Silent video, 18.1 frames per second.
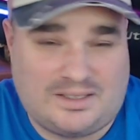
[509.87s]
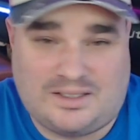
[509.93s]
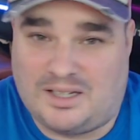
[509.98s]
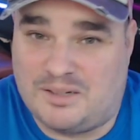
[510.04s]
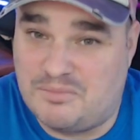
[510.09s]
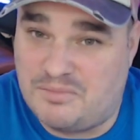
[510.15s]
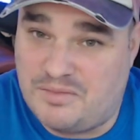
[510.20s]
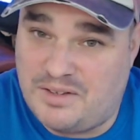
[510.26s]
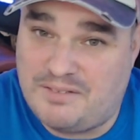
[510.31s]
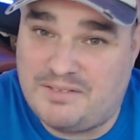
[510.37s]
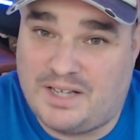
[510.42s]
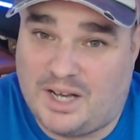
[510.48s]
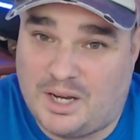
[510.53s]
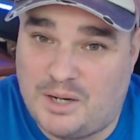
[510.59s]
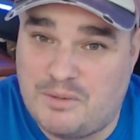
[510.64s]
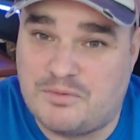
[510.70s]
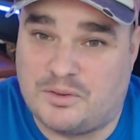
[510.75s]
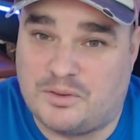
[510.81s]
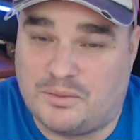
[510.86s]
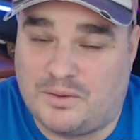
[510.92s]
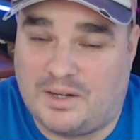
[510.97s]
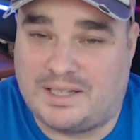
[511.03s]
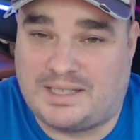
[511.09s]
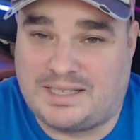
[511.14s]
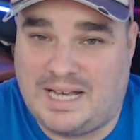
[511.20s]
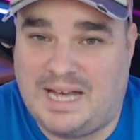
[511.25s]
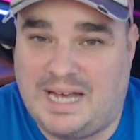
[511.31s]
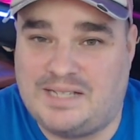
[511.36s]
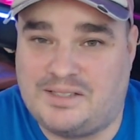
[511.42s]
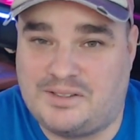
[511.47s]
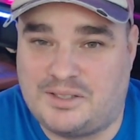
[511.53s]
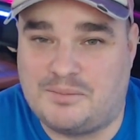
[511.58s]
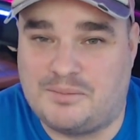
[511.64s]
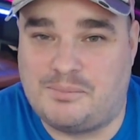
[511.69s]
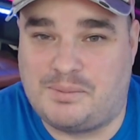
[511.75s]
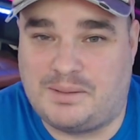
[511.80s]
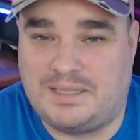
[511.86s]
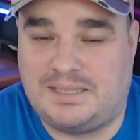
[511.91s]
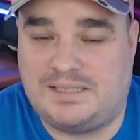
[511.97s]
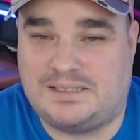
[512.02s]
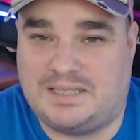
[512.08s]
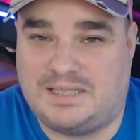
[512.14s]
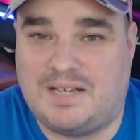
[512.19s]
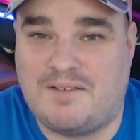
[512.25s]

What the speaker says: I'm very hopeful I can complete it.